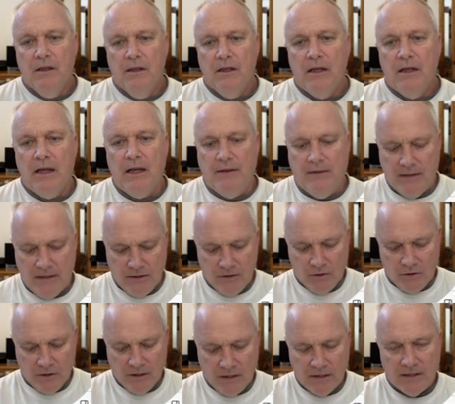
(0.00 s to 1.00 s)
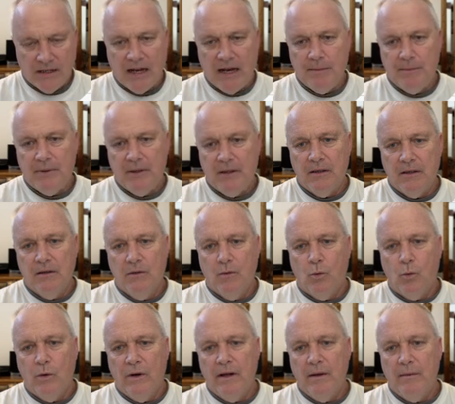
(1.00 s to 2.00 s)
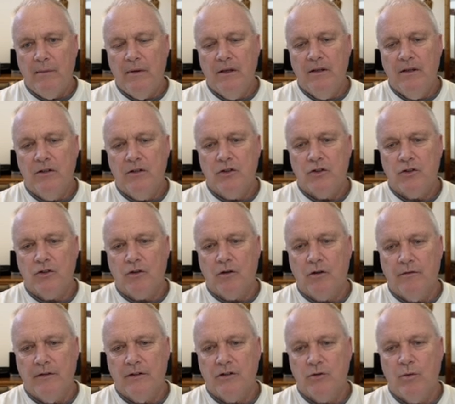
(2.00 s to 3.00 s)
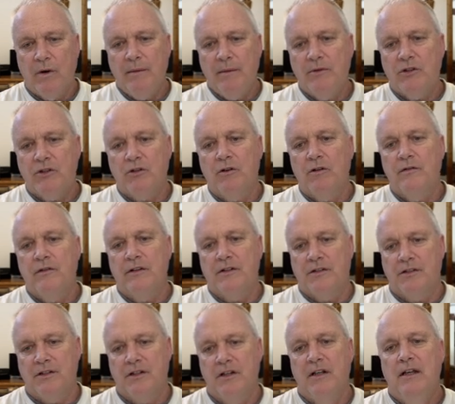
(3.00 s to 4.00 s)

and then you're going to type in Web Service. Web Services